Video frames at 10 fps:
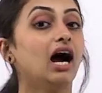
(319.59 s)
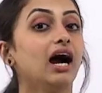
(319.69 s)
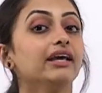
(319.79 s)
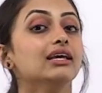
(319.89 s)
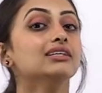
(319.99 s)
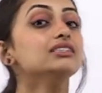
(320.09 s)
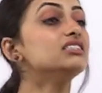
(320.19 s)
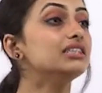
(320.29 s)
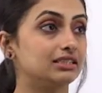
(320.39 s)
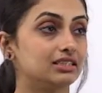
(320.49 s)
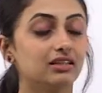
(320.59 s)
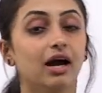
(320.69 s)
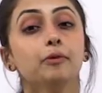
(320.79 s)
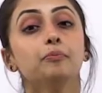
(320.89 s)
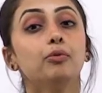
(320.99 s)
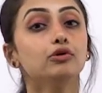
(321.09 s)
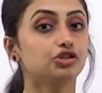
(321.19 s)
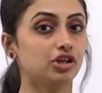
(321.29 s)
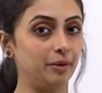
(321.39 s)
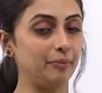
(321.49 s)
I insist, I
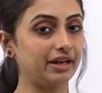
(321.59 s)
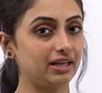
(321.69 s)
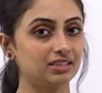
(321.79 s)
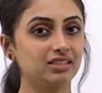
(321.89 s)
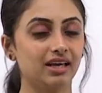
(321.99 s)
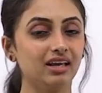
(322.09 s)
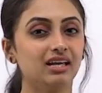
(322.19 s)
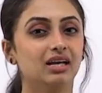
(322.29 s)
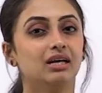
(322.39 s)
push him and I say,